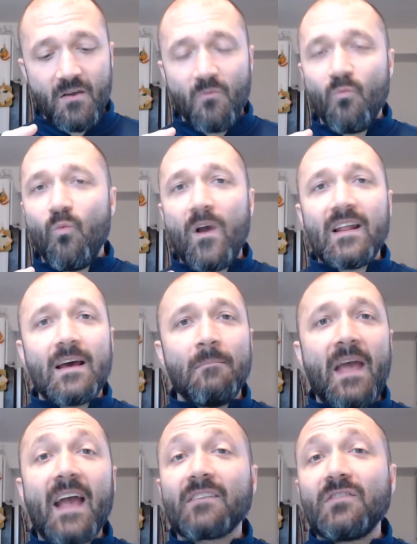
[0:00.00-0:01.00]
When
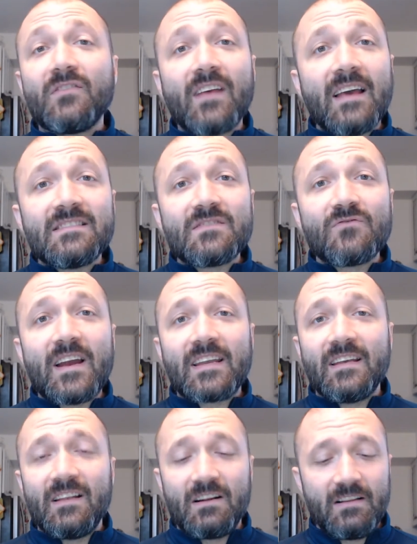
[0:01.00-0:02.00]
I'm exercising
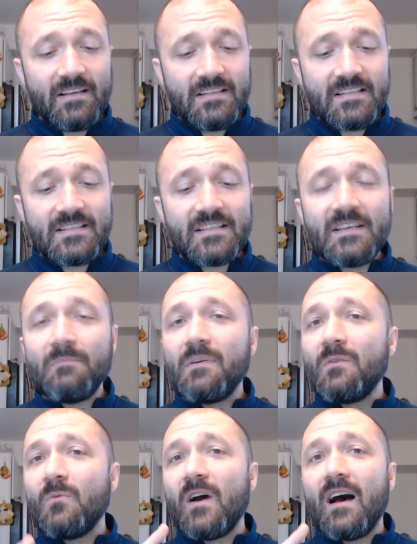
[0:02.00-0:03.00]
regularly,
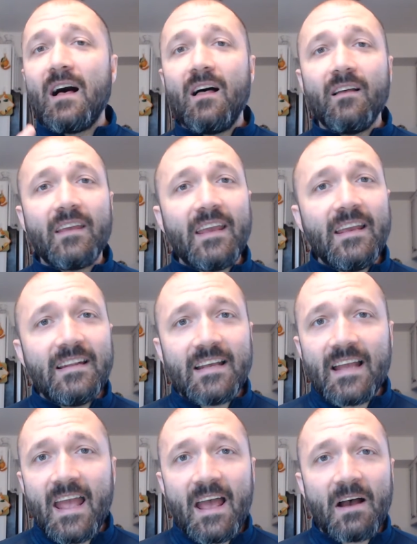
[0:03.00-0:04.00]
sleeping well,
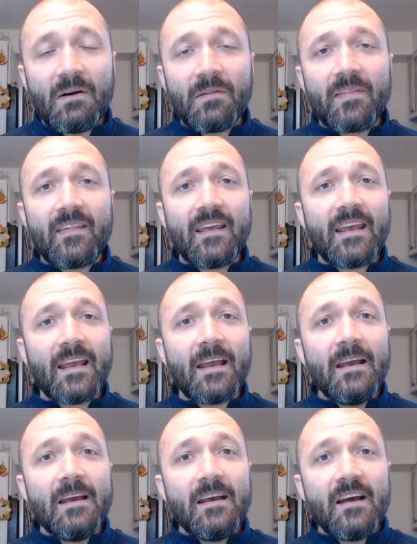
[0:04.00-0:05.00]
eating healthy,
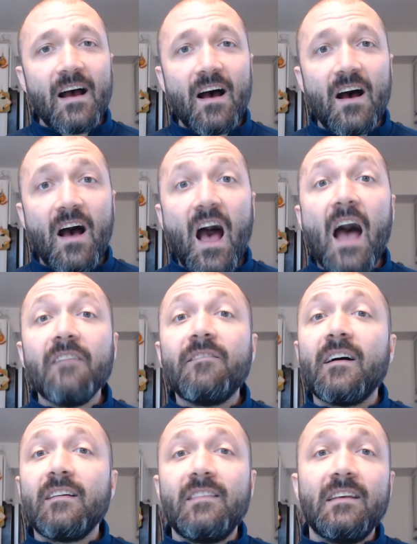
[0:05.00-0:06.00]
I
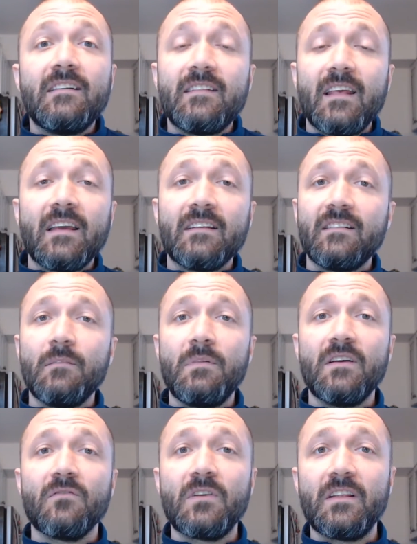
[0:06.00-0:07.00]
find these things to
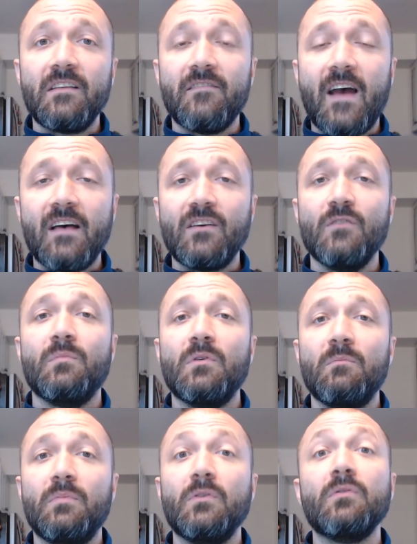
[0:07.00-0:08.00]
be a really valuable
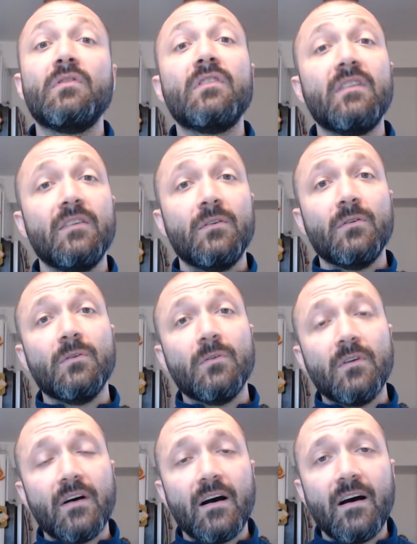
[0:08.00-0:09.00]
boost
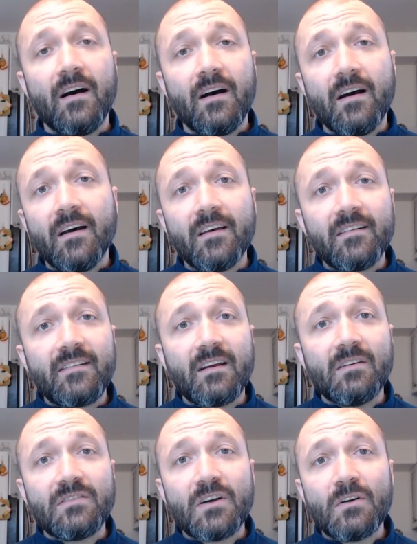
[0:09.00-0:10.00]
to
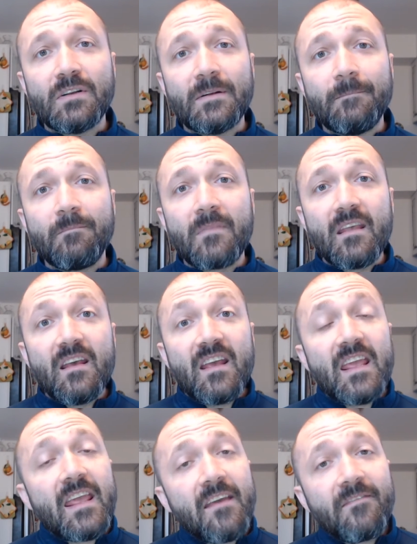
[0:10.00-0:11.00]
serotonin.
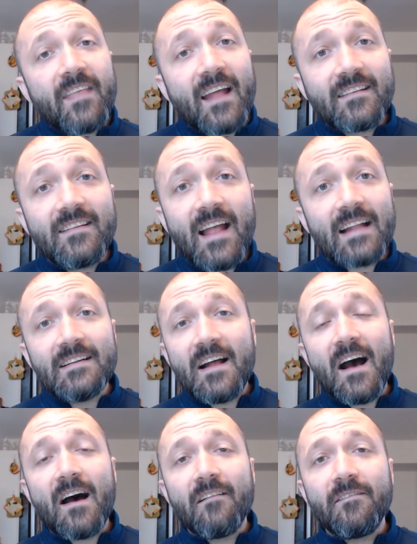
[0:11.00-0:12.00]
If that's not
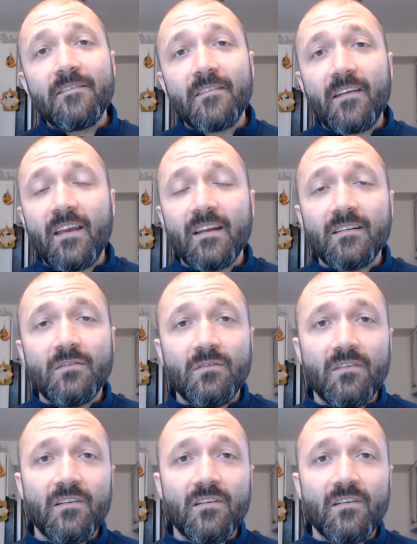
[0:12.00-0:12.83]
enough, and